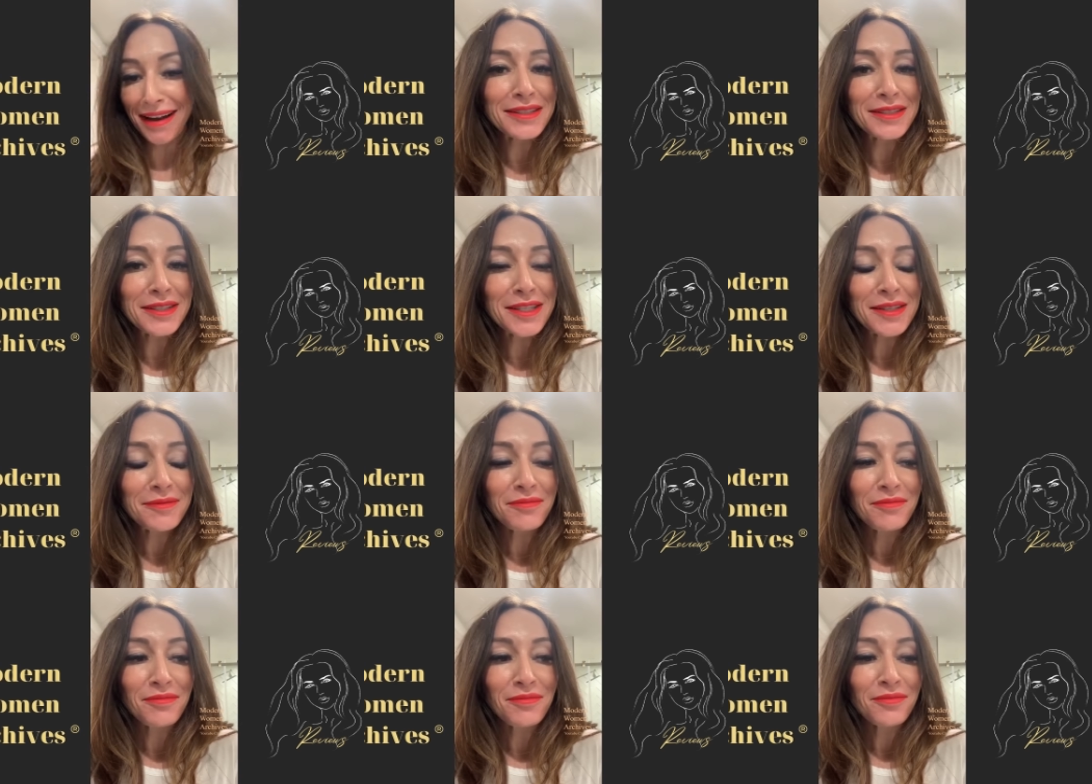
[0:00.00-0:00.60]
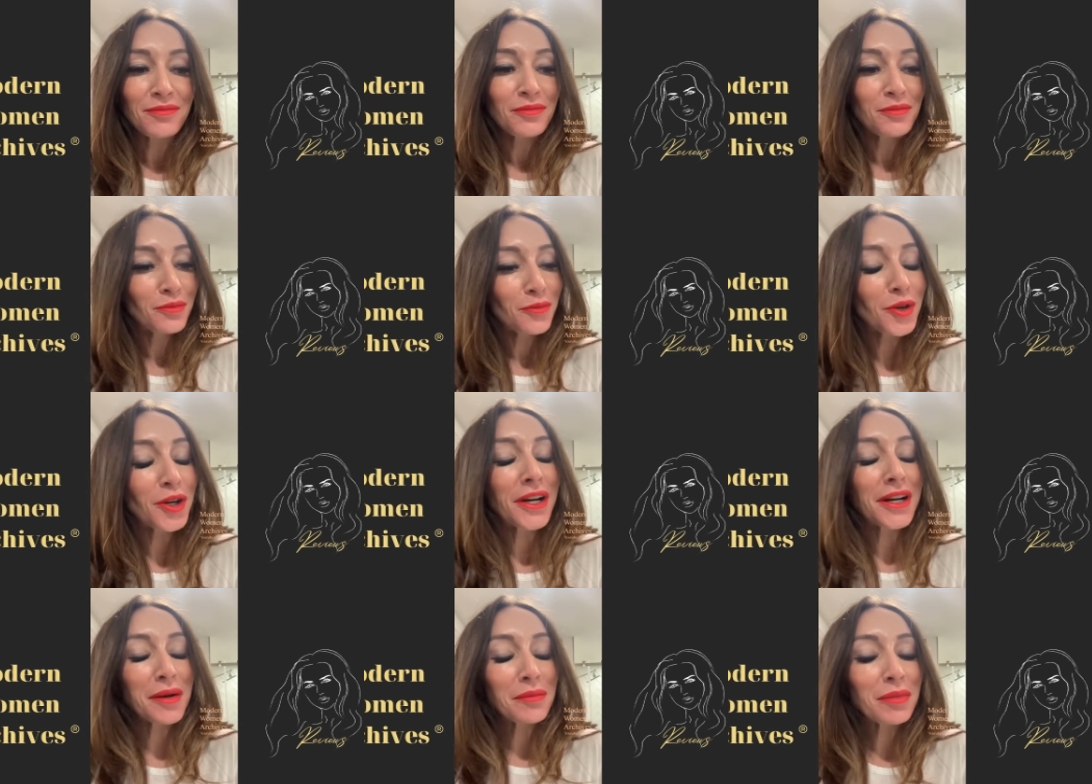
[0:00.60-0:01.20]
And we're
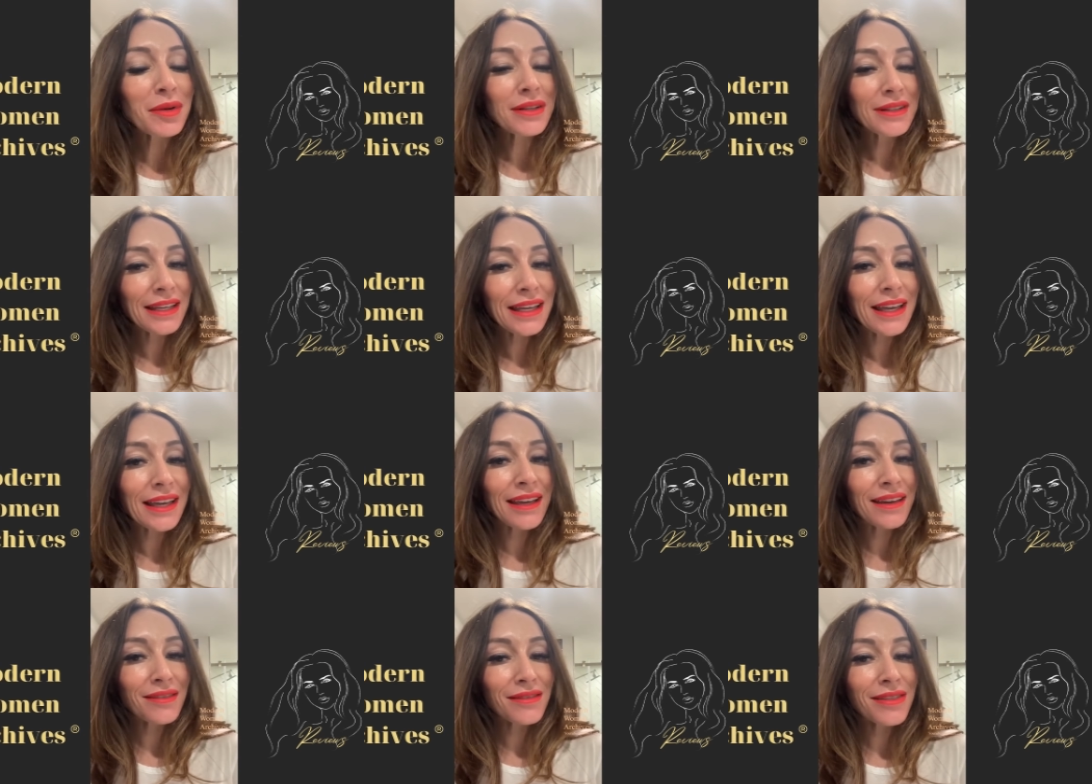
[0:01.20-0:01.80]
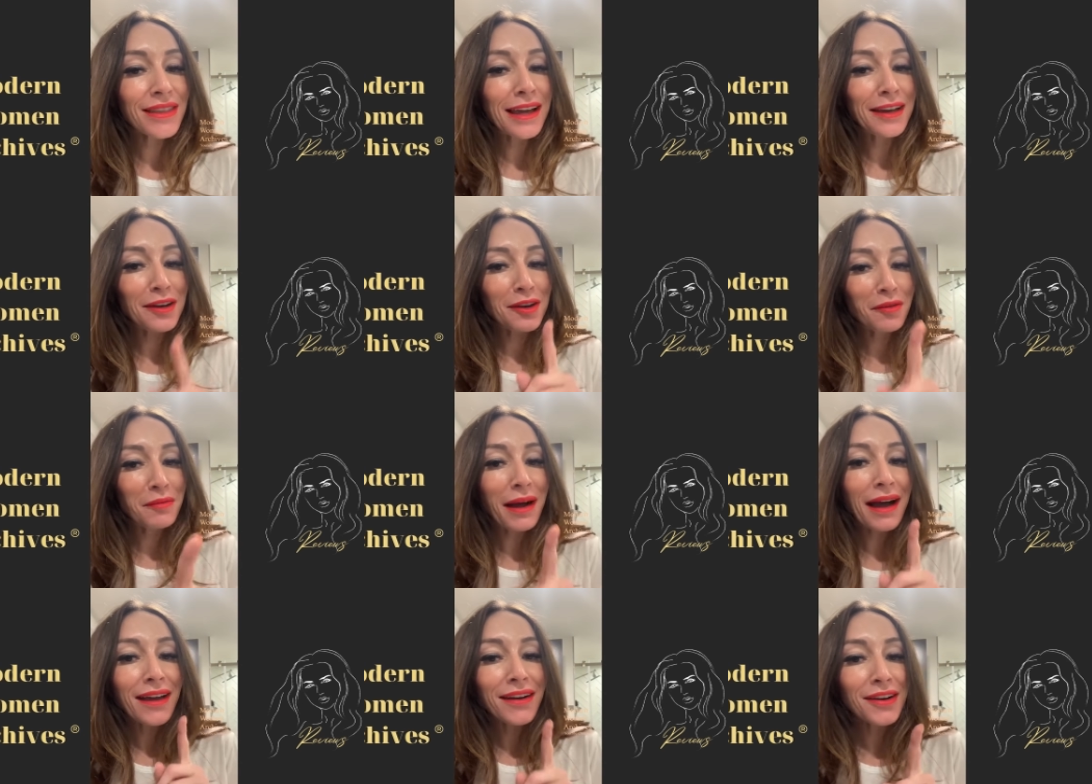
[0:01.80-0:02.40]
gonna believe that no
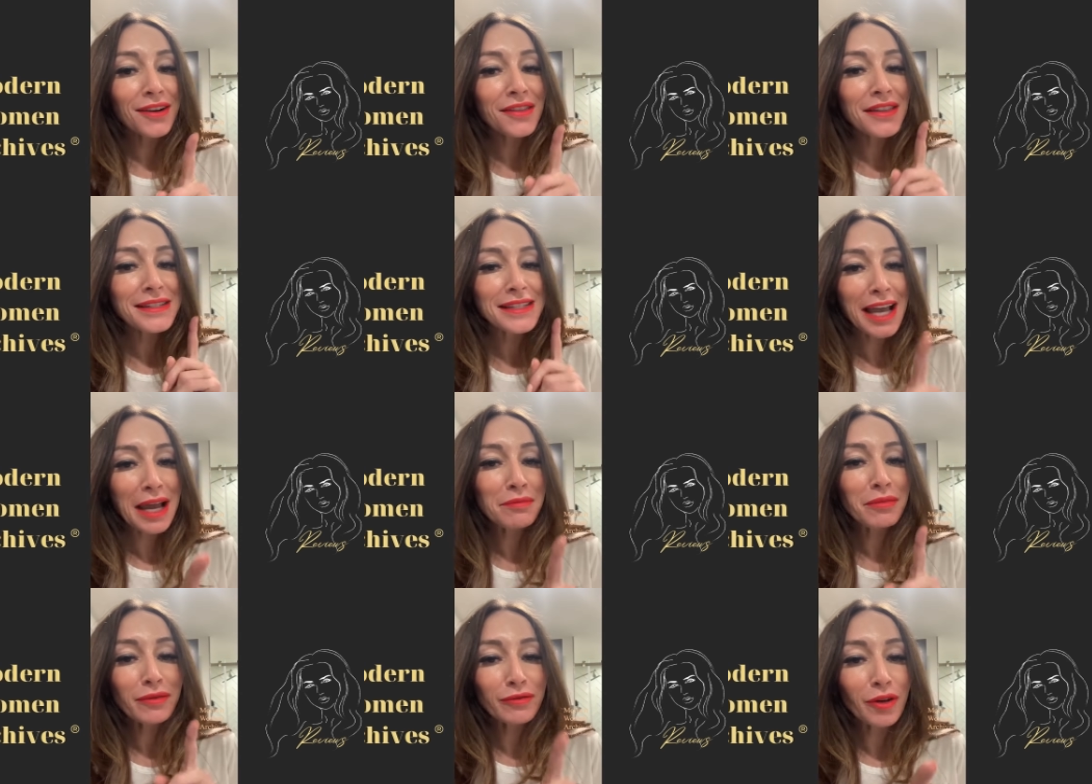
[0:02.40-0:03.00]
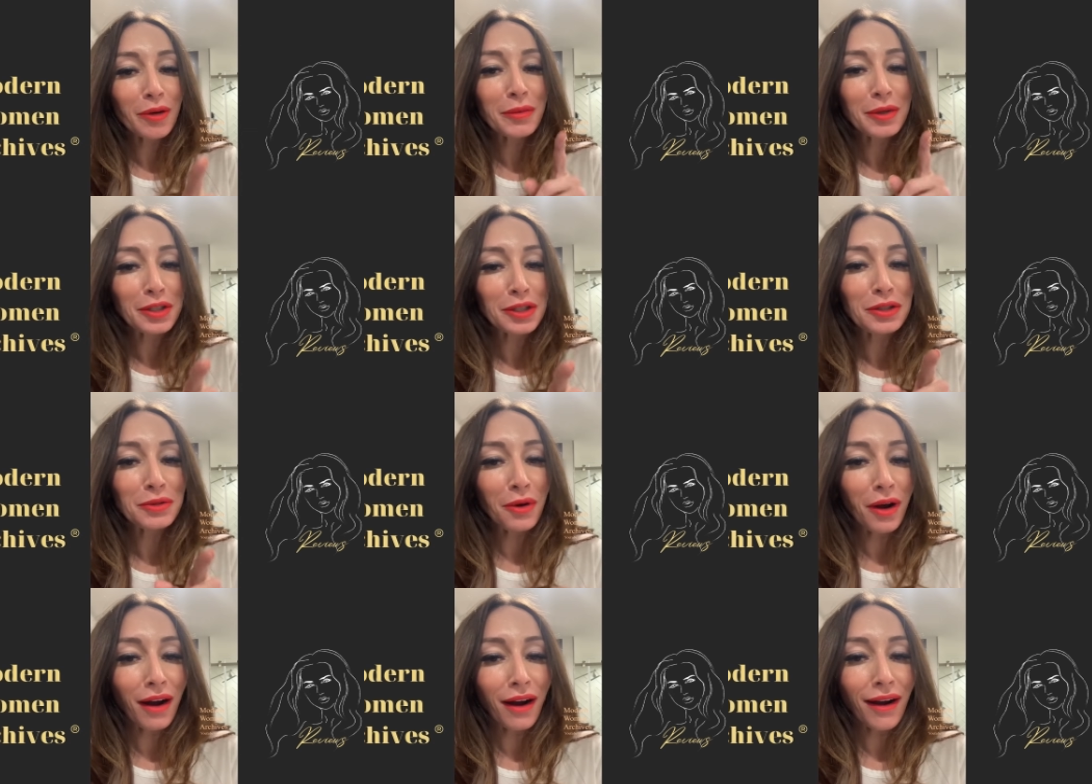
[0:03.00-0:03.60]
matter the type of woman you
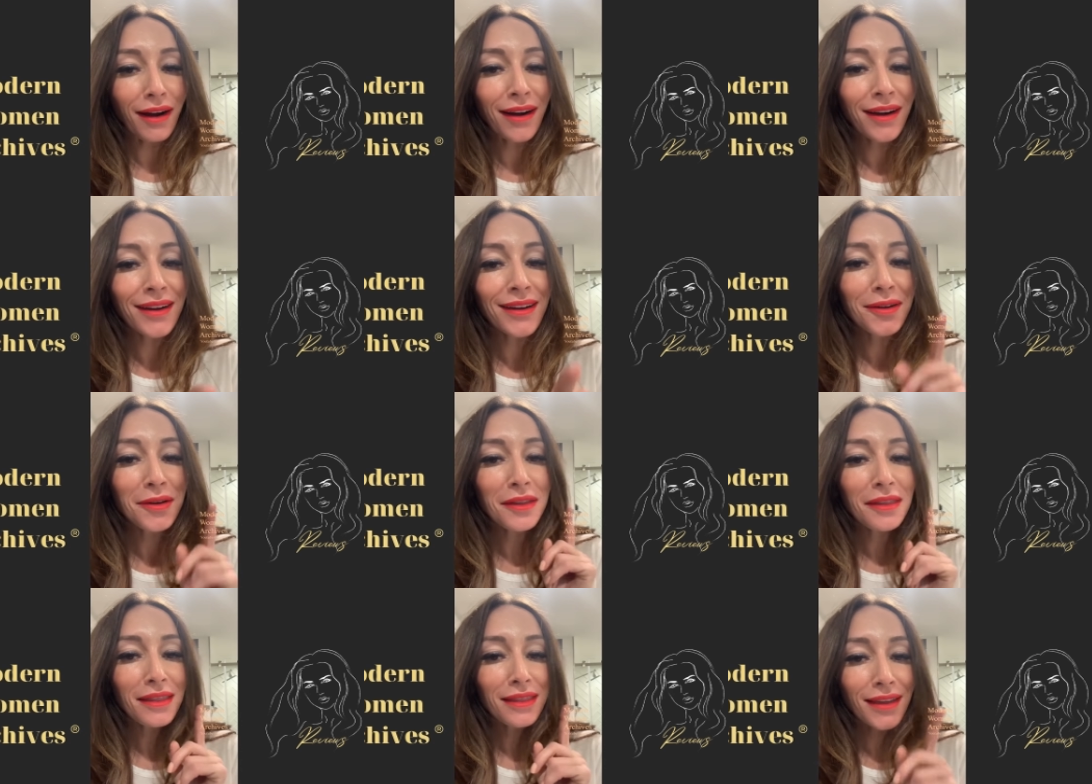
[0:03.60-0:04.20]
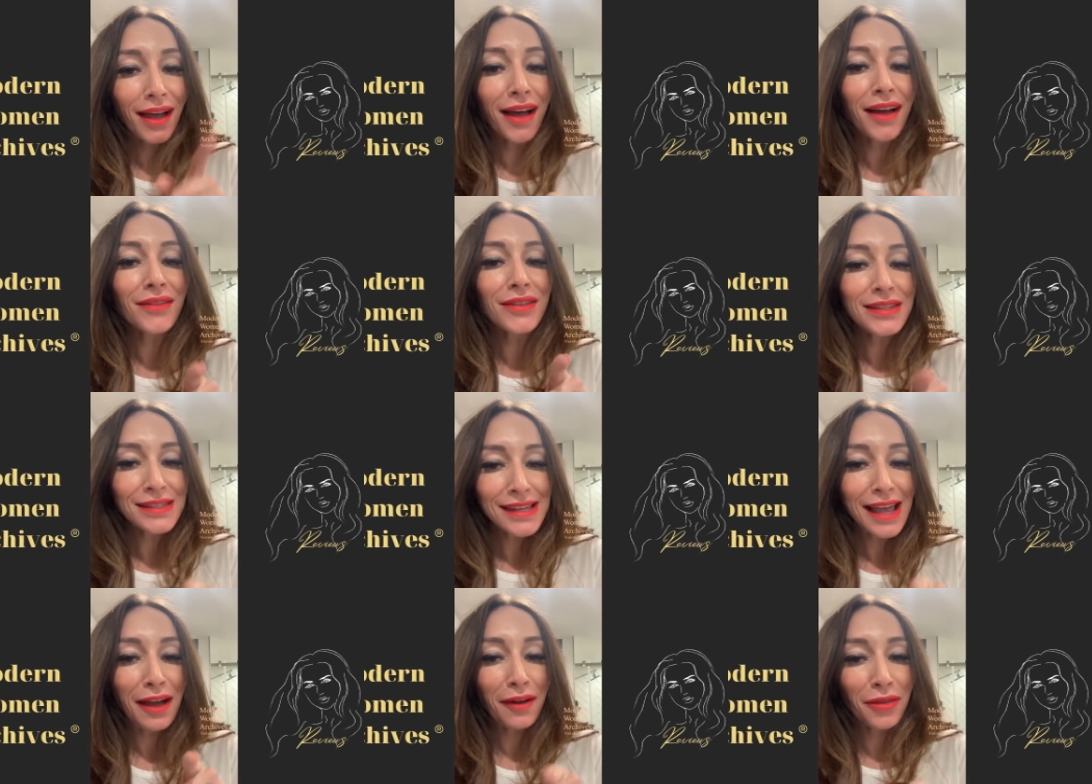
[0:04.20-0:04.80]
are, love
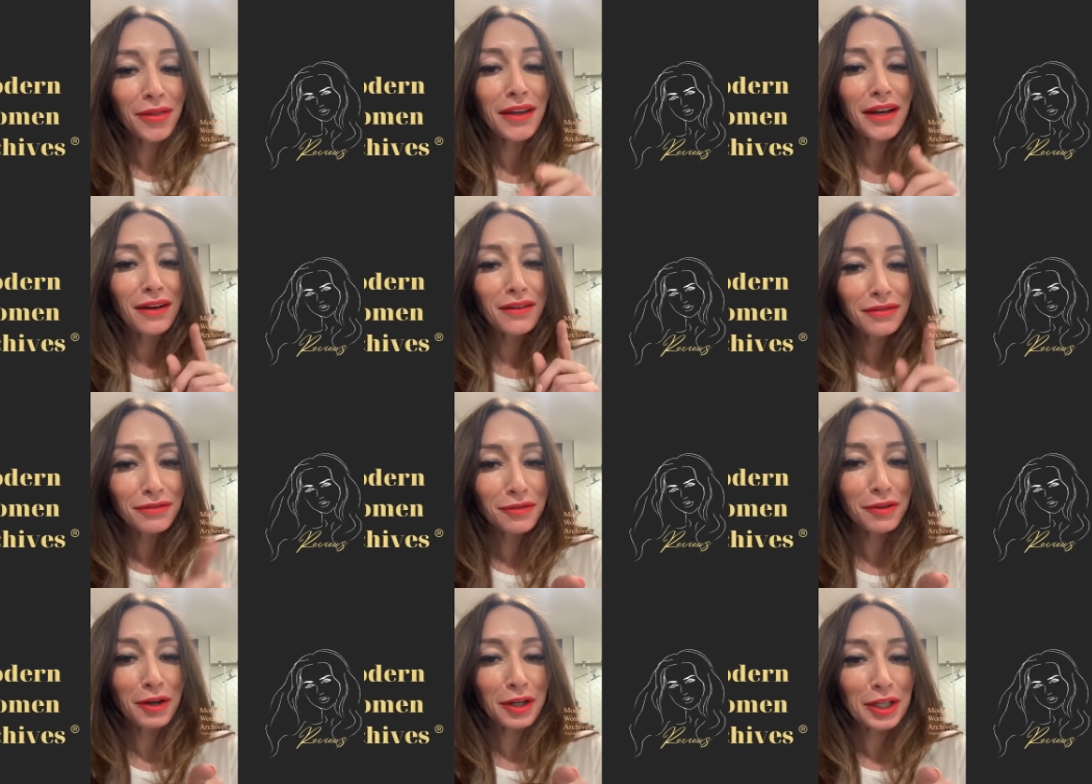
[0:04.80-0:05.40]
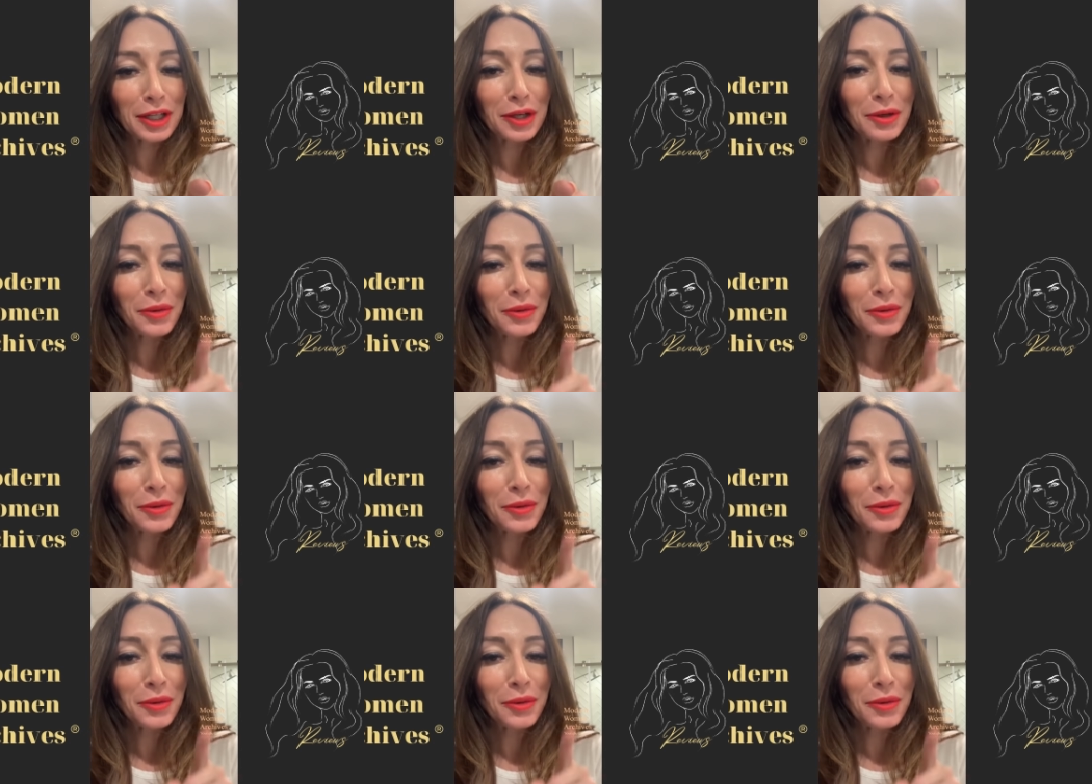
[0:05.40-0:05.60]
is out there for you.